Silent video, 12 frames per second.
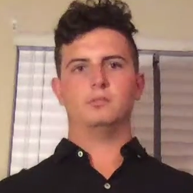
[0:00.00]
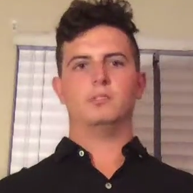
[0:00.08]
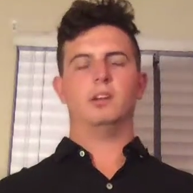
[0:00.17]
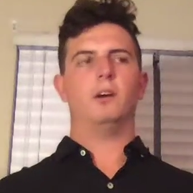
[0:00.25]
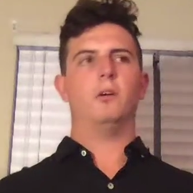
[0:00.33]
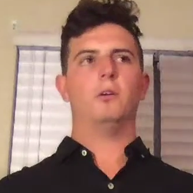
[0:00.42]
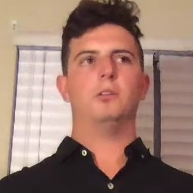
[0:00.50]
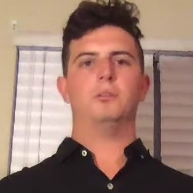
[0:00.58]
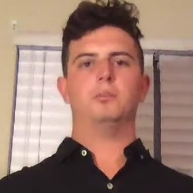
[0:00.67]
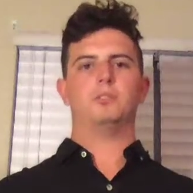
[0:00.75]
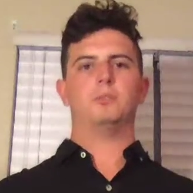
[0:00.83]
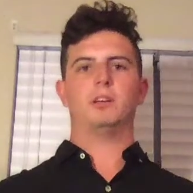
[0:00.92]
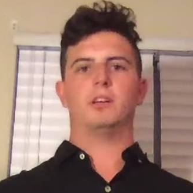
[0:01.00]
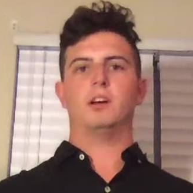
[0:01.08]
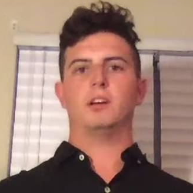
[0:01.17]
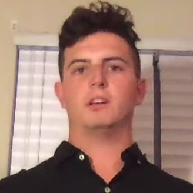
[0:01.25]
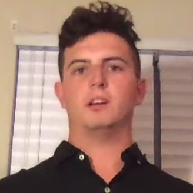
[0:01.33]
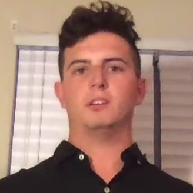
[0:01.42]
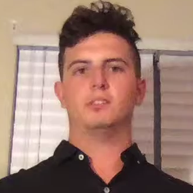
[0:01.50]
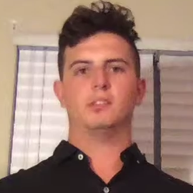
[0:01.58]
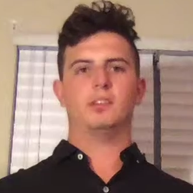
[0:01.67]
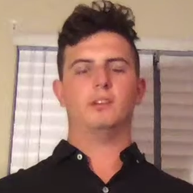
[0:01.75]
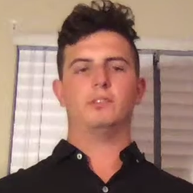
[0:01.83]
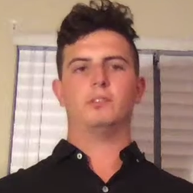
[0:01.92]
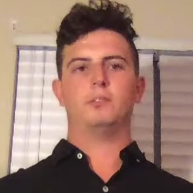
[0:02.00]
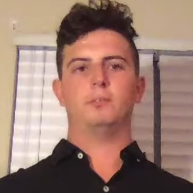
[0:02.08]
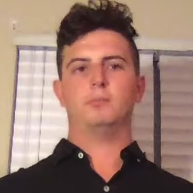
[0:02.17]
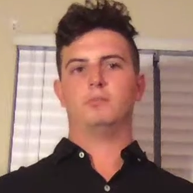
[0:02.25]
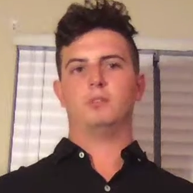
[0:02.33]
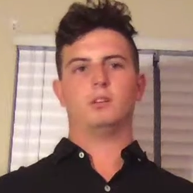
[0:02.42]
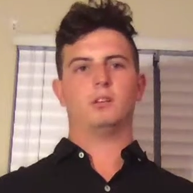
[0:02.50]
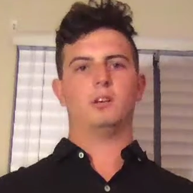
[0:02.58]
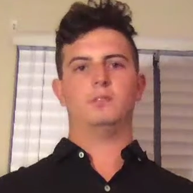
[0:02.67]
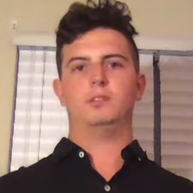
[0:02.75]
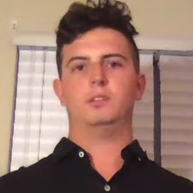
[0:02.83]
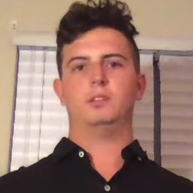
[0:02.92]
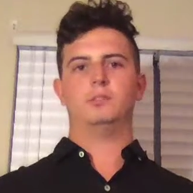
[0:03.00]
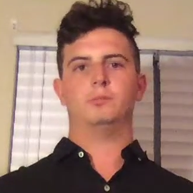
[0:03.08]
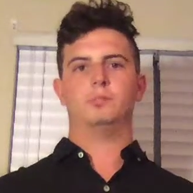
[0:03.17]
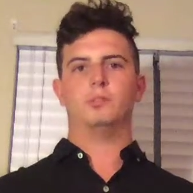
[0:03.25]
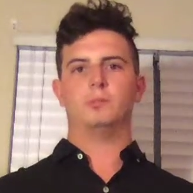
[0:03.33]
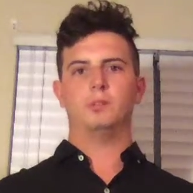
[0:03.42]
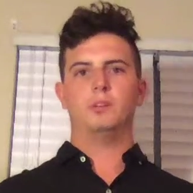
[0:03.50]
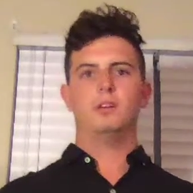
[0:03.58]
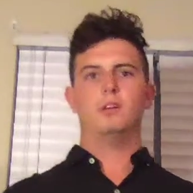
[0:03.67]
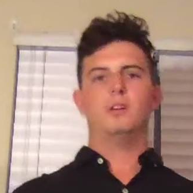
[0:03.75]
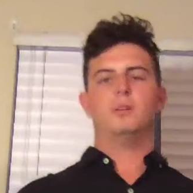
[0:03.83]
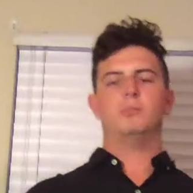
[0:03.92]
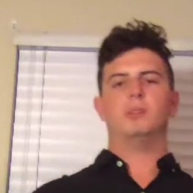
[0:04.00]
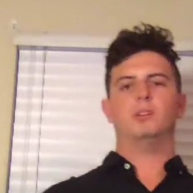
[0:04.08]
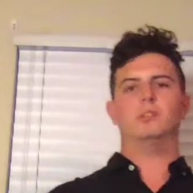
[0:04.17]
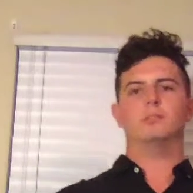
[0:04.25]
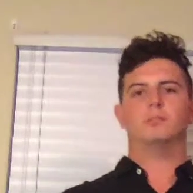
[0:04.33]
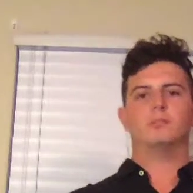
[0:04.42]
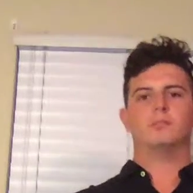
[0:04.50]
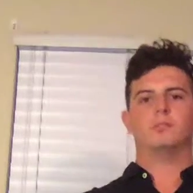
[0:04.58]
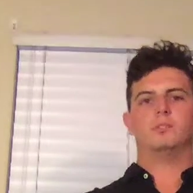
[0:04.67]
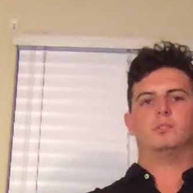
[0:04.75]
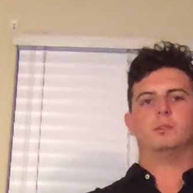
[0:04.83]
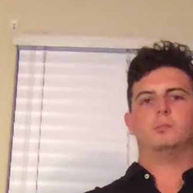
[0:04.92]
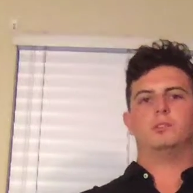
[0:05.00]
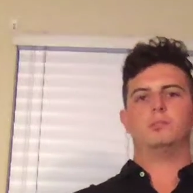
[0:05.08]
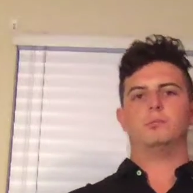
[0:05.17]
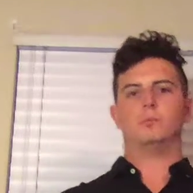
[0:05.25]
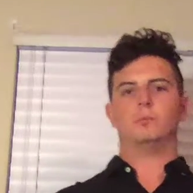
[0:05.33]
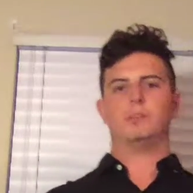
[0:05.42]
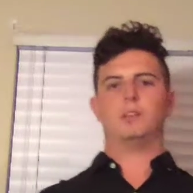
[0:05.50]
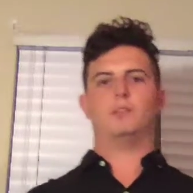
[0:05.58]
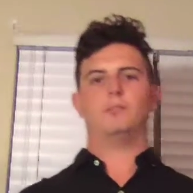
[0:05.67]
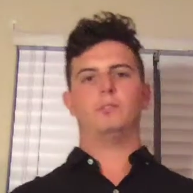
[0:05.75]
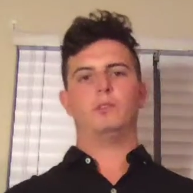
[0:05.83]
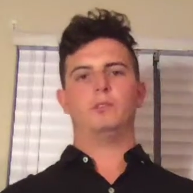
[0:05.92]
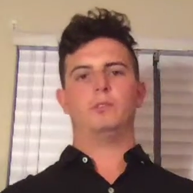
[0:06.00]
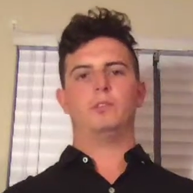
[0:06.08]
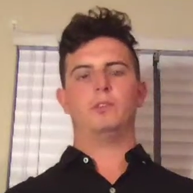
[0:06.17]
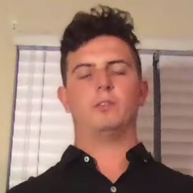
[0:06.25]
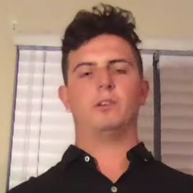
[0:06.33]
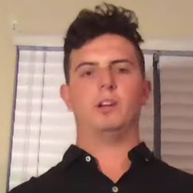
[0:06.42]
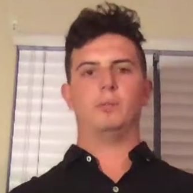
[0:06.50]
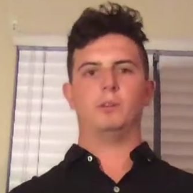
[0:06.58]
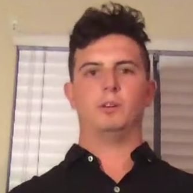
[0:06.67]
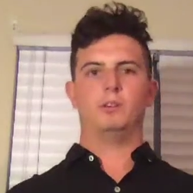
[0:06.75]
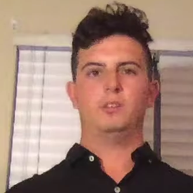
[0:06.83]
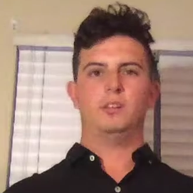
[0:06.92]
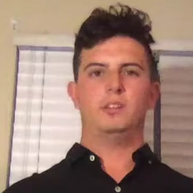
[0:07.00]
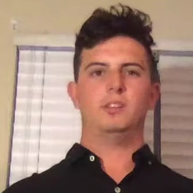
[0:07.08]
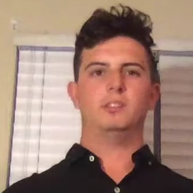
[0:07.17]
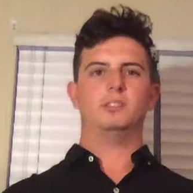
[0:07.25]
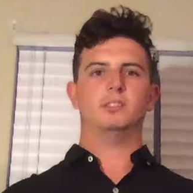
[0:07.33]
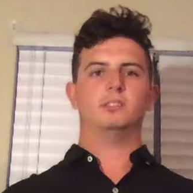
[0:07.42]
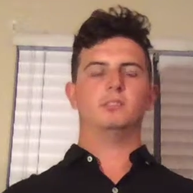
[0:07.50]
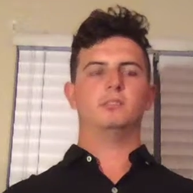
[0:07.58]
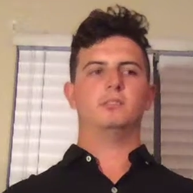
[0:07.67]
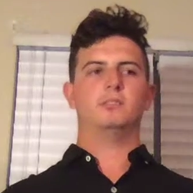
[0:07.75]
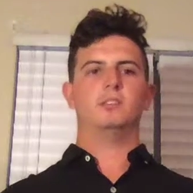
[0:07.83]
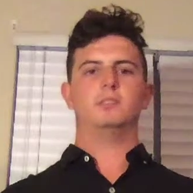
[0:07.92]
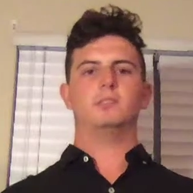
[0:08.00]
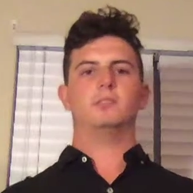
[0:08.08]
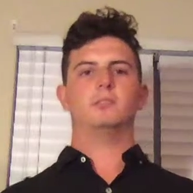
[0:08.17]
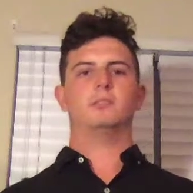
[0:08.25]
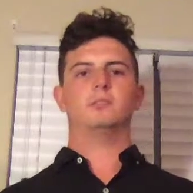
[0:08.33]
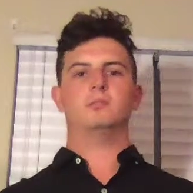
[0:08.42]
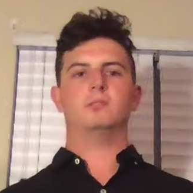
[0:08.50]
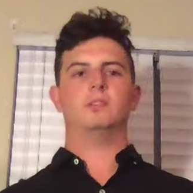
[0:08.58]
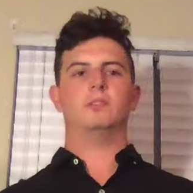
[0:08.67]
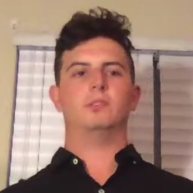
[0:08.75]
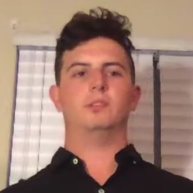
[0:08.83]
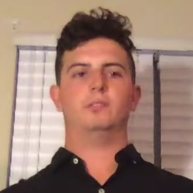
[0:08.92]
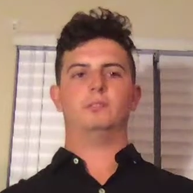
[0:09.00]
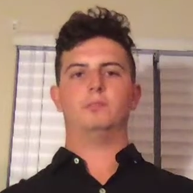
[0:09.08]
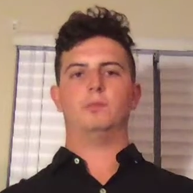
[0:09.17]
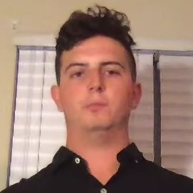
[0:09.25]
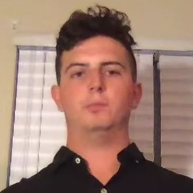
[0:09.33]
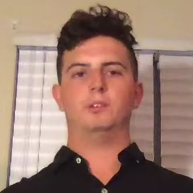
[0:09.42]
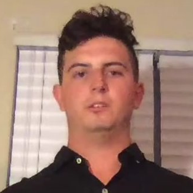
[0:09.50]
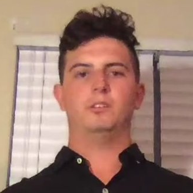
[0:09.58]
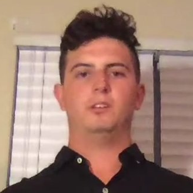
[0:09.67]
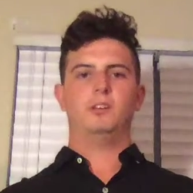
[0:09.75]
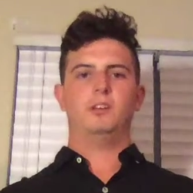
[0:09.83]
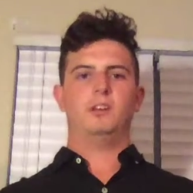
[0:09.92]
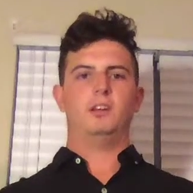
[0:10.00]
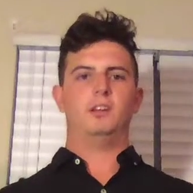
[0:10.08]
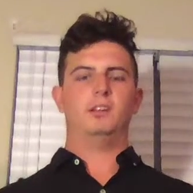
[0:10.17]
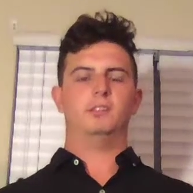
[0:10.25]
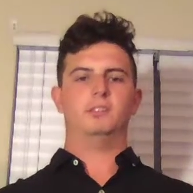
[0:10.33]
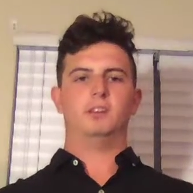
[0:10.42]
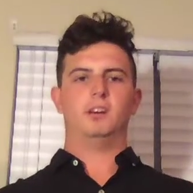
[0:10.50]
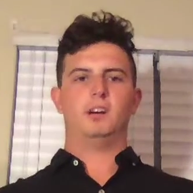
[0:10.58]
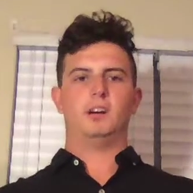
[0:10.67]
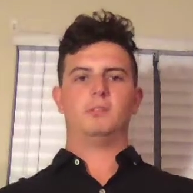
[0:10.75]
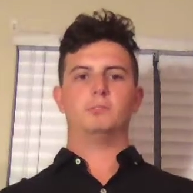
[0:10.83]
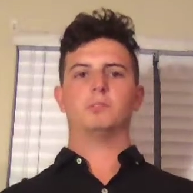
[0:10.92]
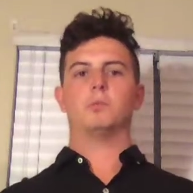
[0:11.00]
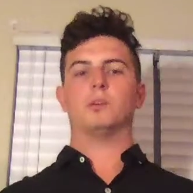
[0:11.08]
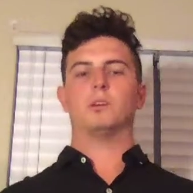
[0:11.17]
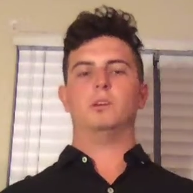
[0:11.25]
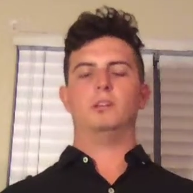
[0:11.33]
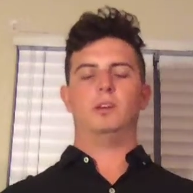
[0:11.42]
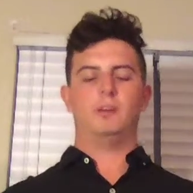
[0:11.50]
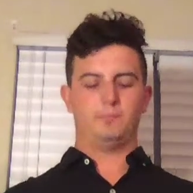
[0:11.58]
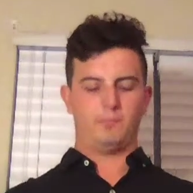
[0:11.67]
that hard to just make eye contact, have a conversation with someone. But for some reason, with me in front of a video camera, it just is different for me. And I'm just working on that.